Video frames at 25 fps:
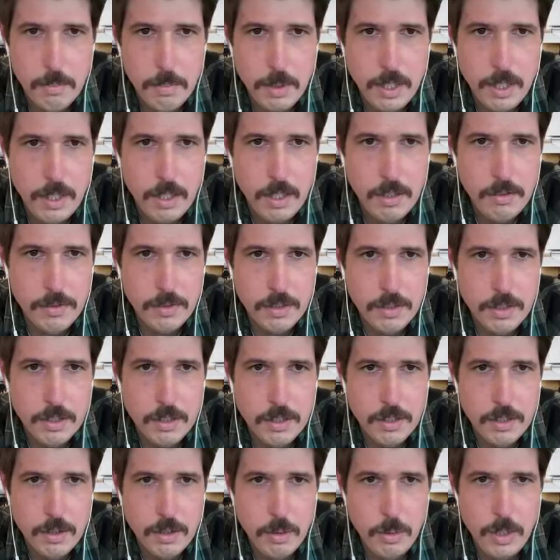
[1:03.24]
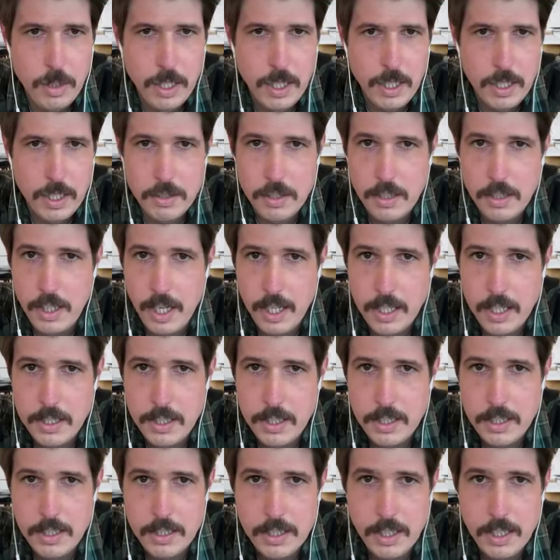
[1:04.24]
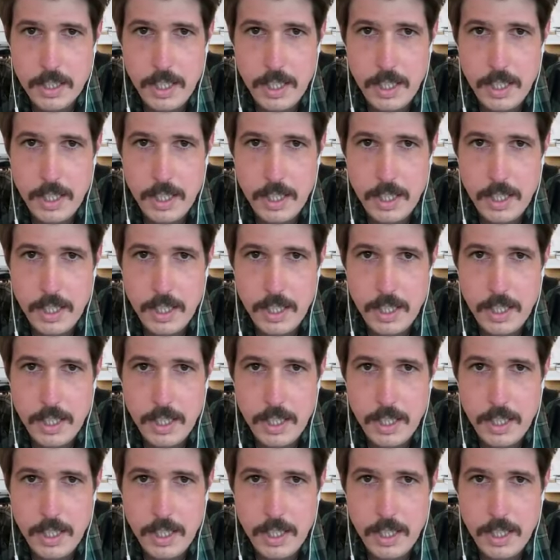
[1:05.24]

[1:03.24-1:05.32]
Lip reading: and Bar for quick introductions,